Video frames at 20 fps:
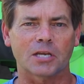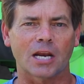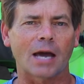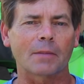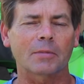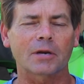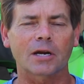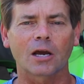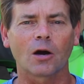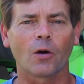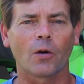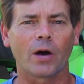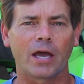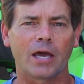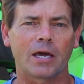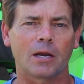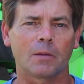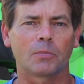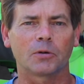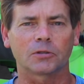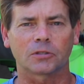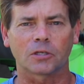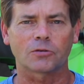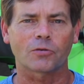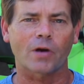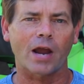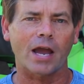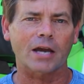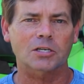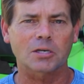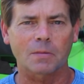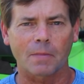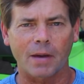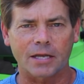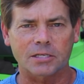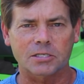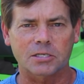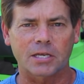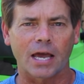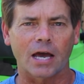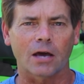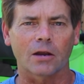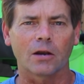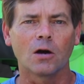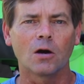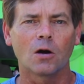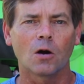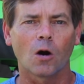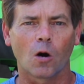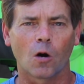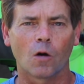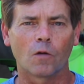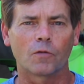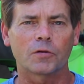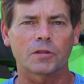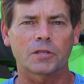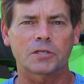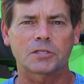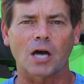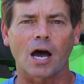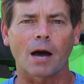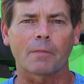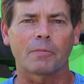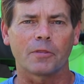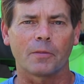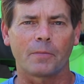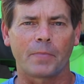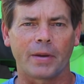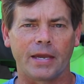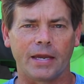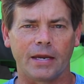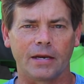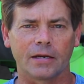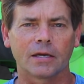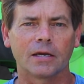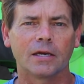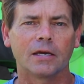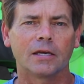and I'm going to go ahead and put the traction mats down over the top of the paint.